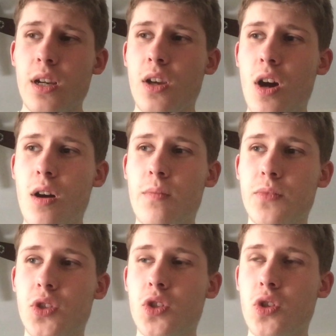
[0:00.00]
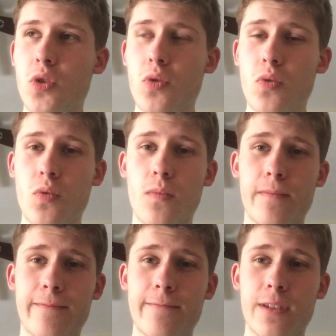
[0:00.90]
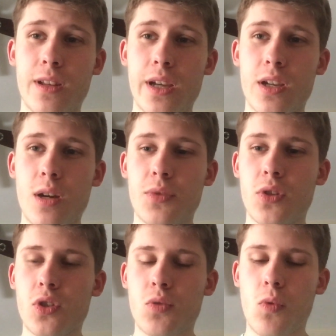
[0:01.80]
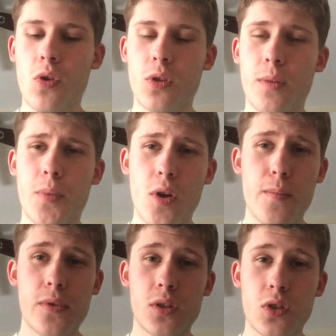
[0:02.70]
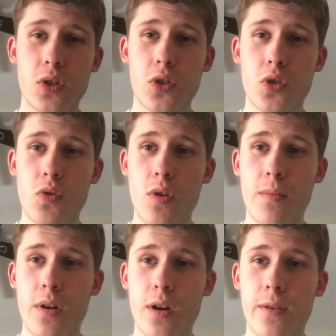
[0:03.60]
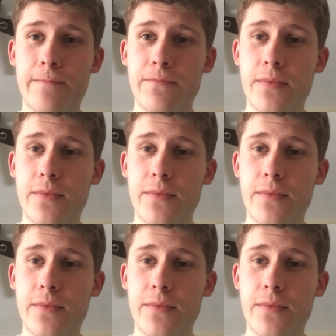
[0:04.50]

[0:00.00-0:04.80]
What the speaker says: comes to this world on purpose just to